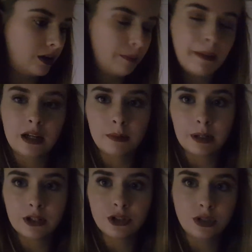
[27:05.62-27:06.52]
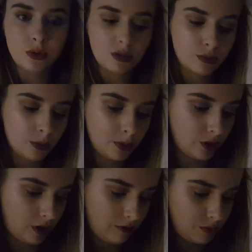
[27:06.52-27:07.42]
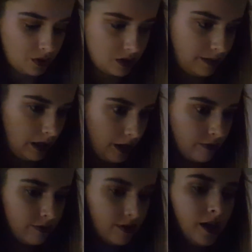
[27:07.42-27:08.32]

Man up and actually do some proper cooking for once in my life.